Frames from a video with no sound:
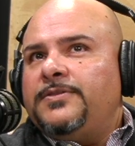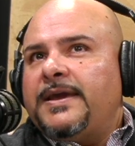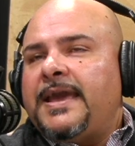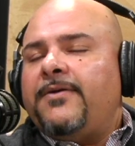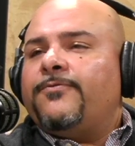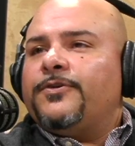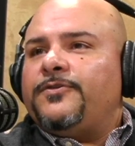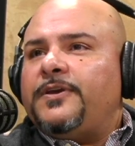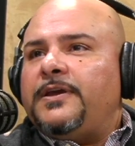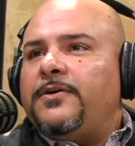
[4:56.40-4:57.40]
can't
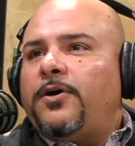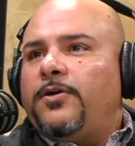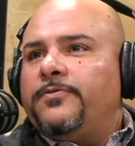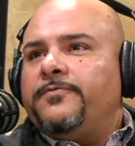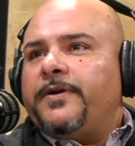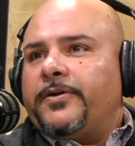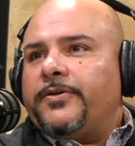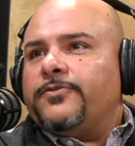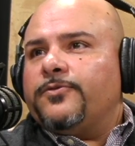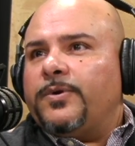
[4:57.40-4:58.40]
foresee all the
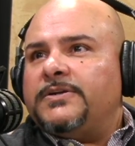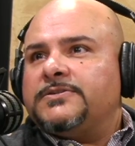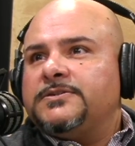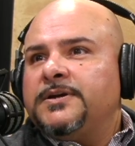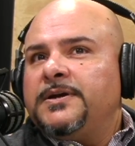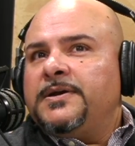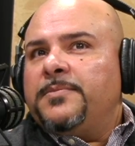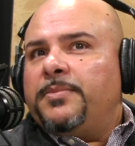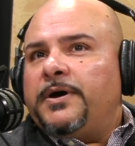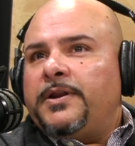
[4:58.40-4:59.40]
various risks,
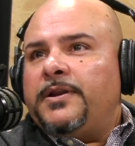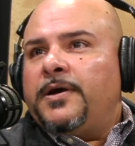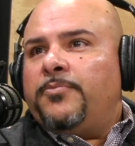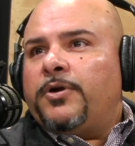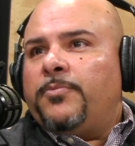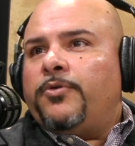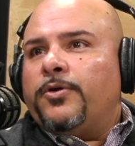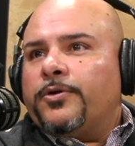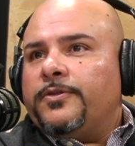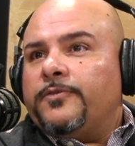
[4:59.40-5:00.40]
but a
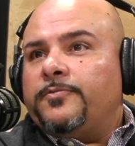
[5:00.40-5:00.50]
broker that's